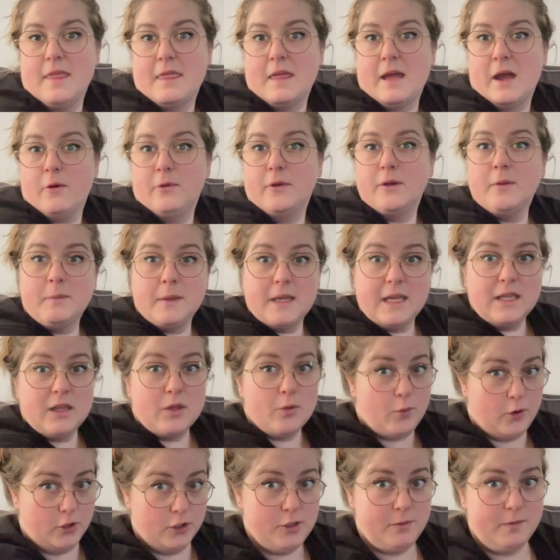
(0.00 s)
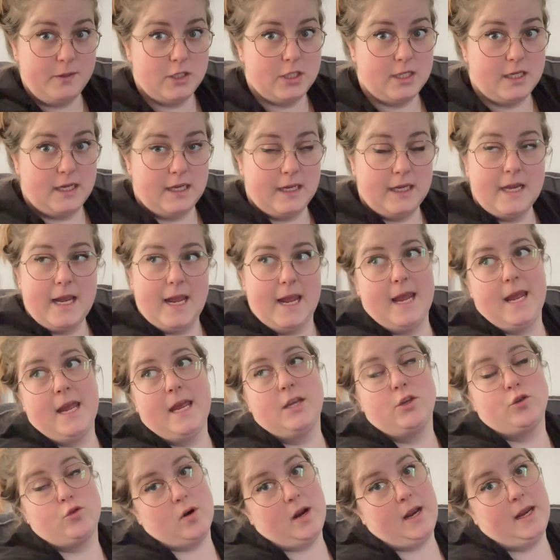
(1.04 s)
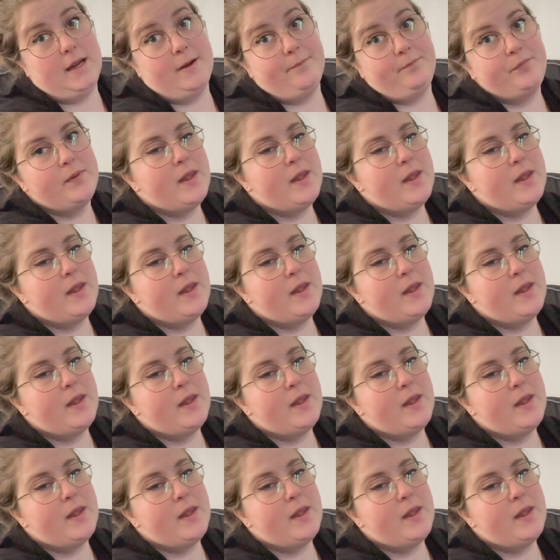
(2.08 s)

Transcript: That would be the wash machine and dryer.